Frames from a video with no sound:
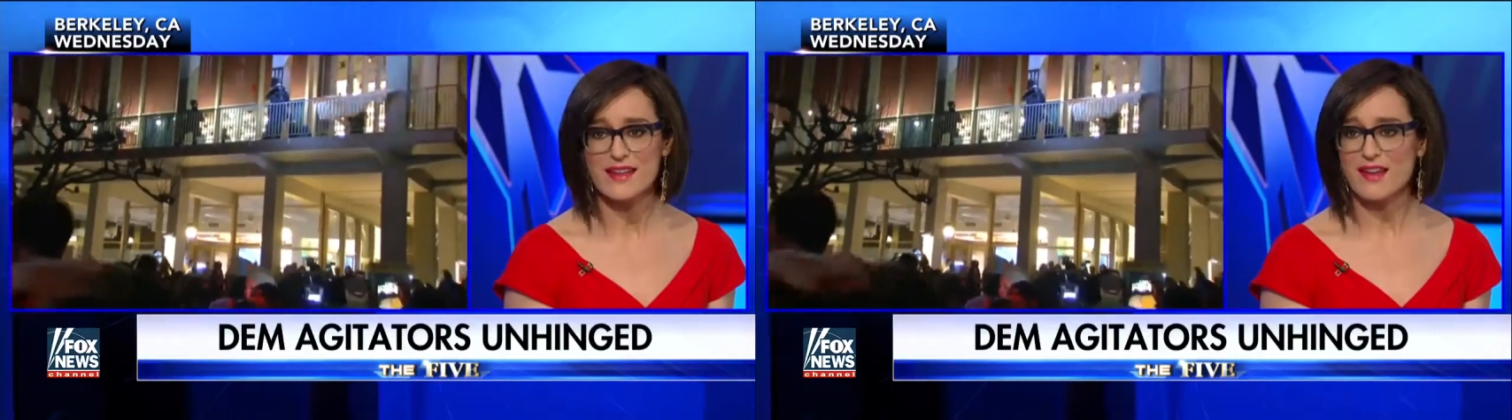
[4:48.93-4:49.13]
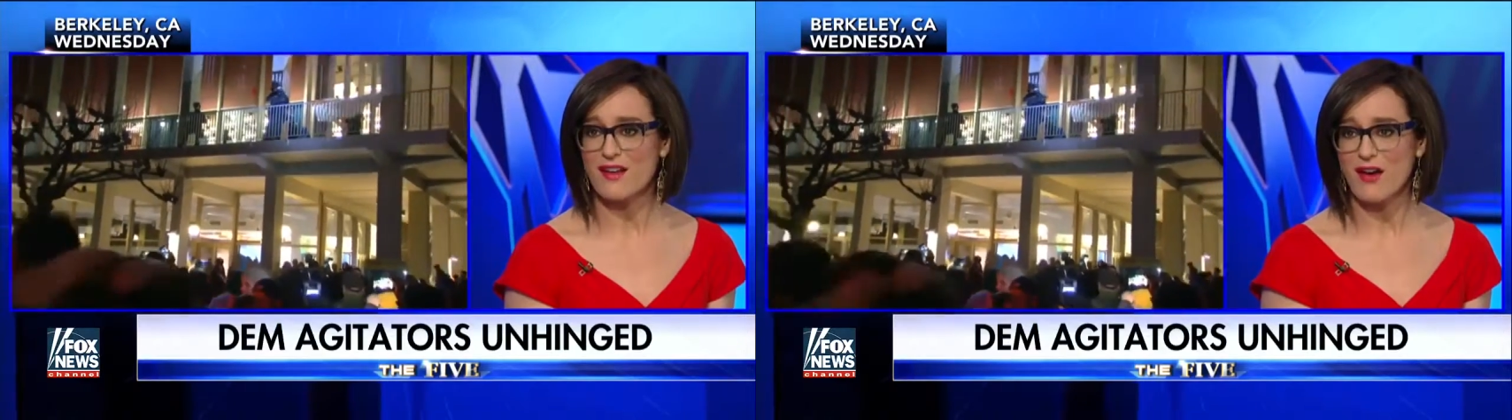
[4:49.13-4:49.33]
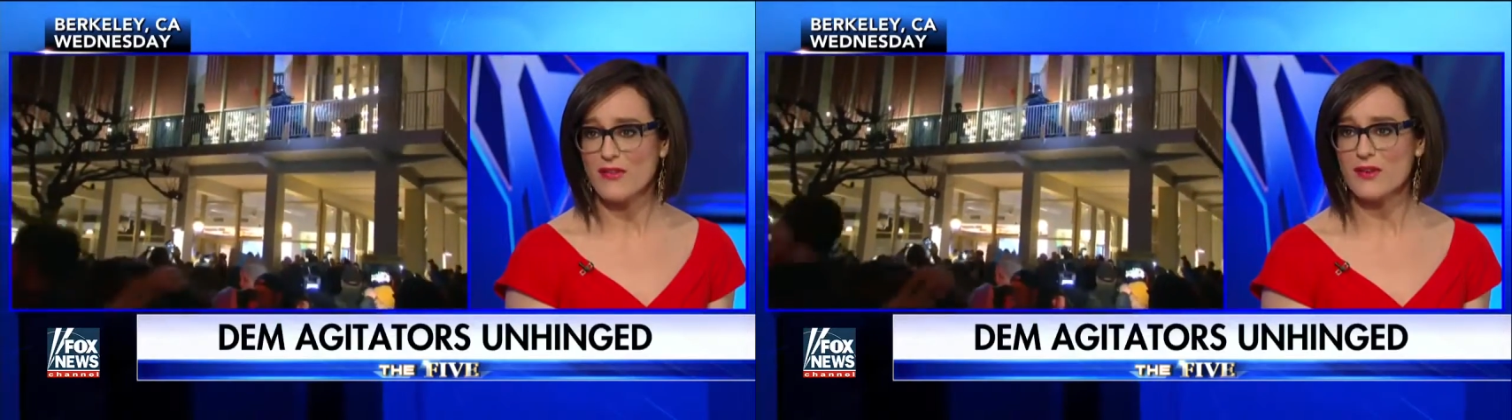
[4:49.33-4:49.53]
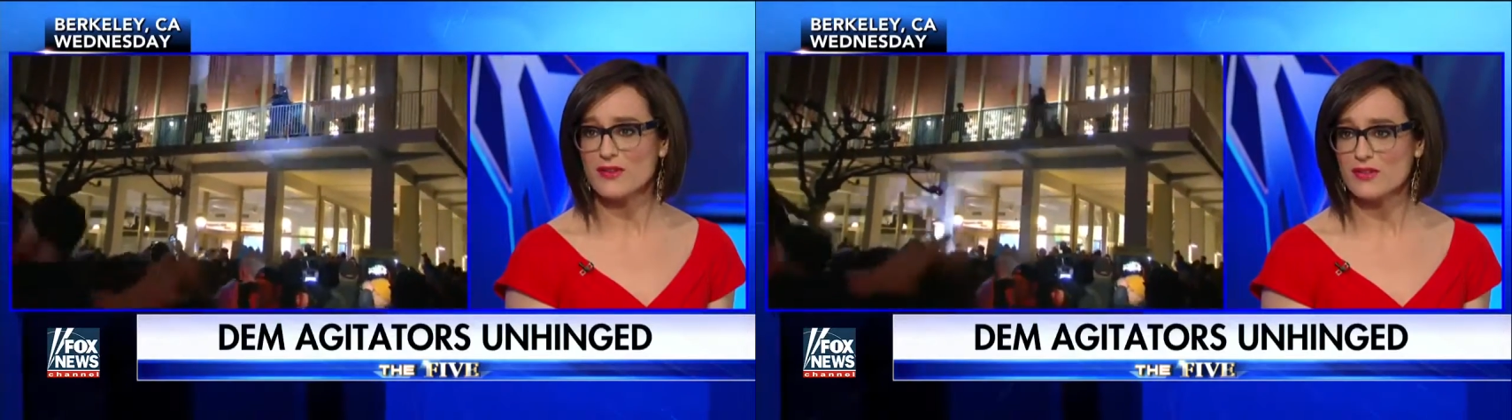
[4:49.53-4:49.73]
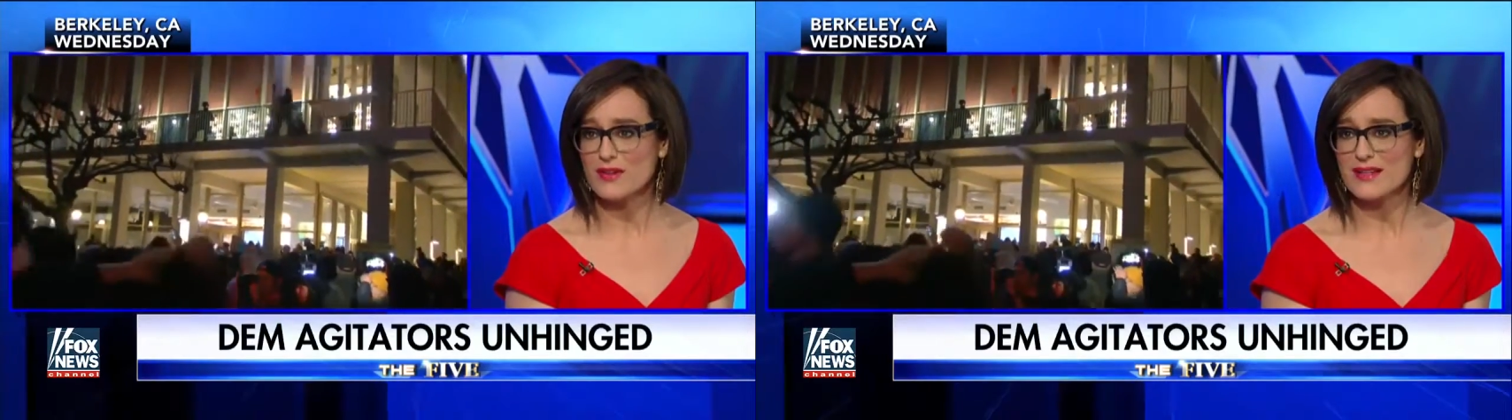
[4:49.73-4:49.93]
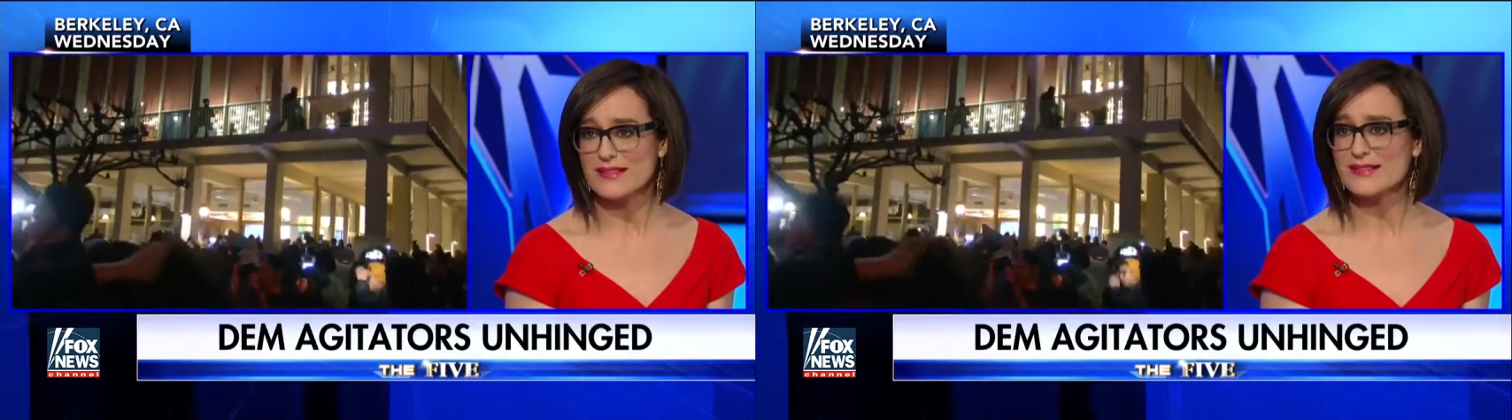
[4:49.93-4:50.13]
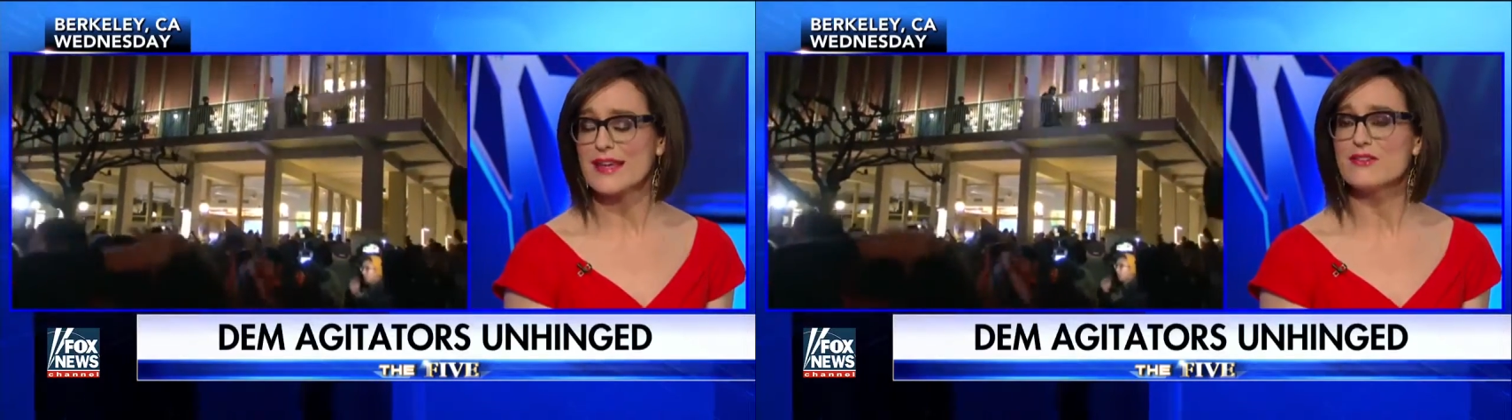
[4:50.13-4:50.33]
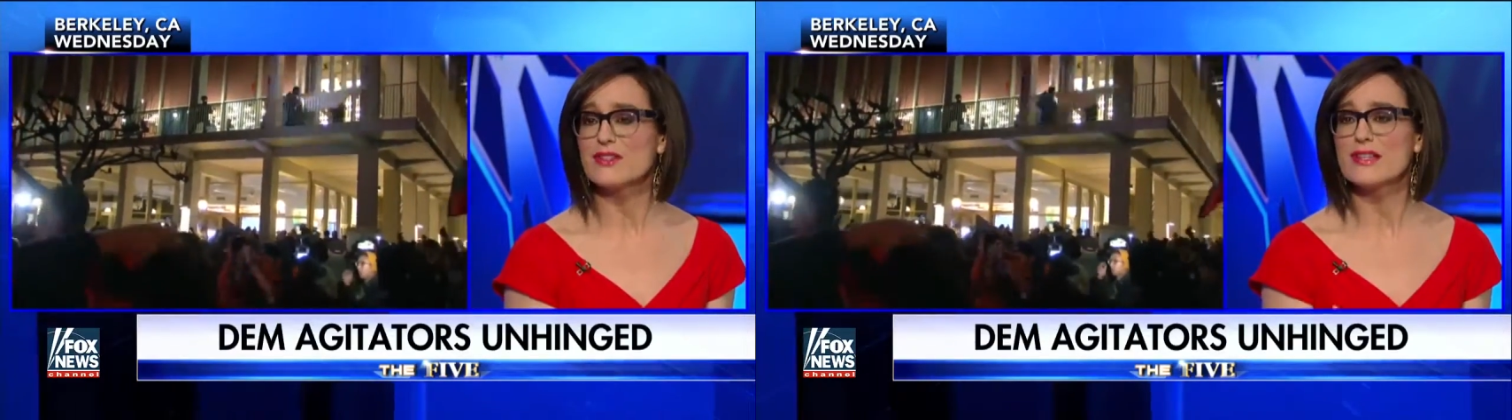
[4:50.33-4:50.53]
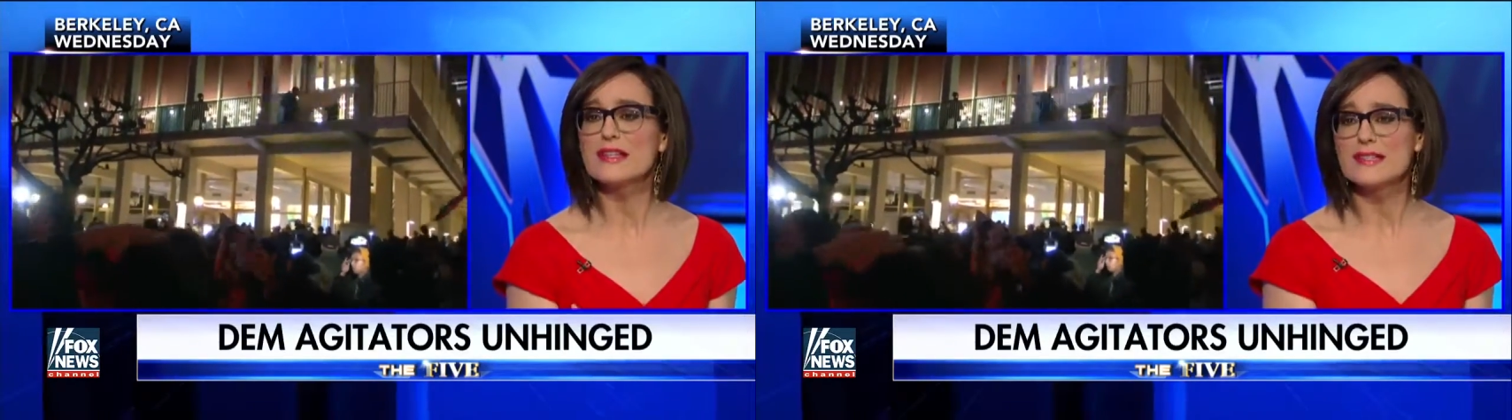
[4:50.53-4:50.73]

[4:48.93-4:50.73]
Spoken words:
And all they're doing is essentially